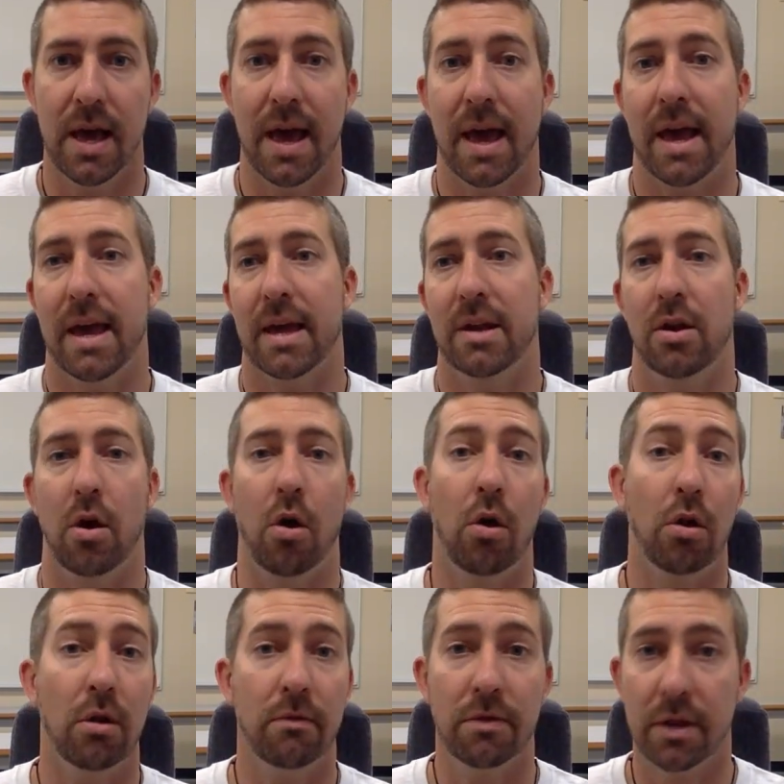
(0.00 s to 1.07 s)
and
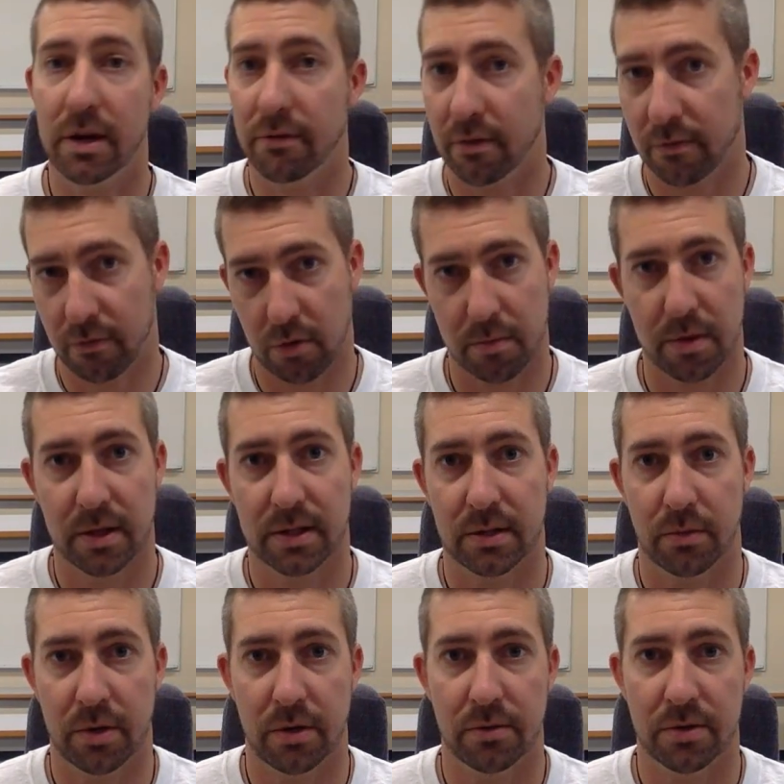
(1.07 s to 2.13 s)
all of the different formulas that
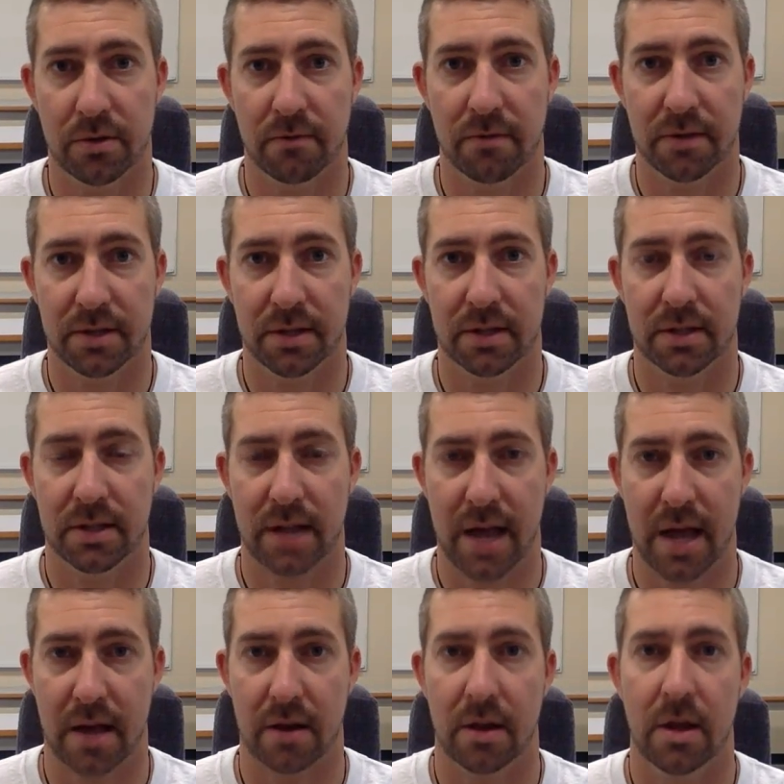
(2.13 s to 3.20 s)
we use in Physics
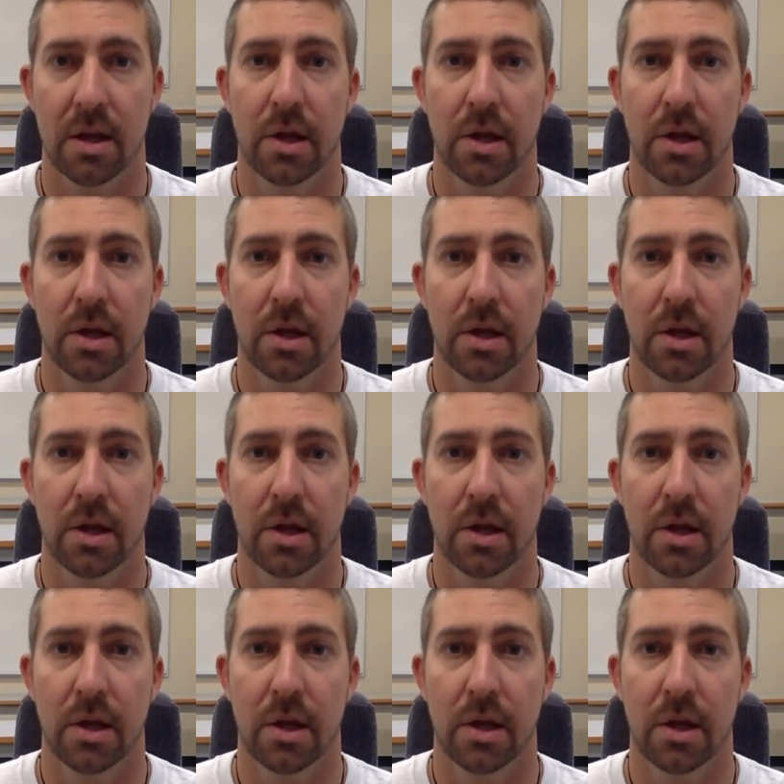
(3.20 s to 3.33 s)
10